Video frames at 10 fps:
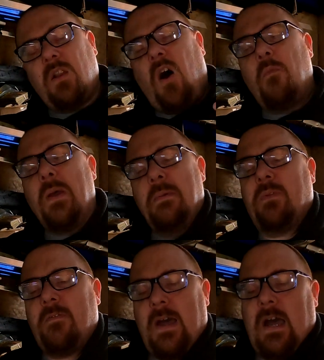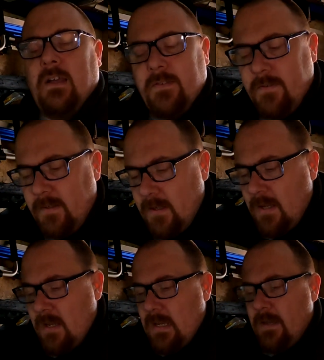lot of people have asked
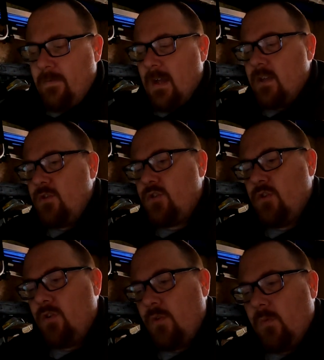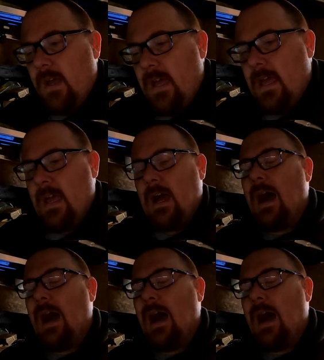if I can show the way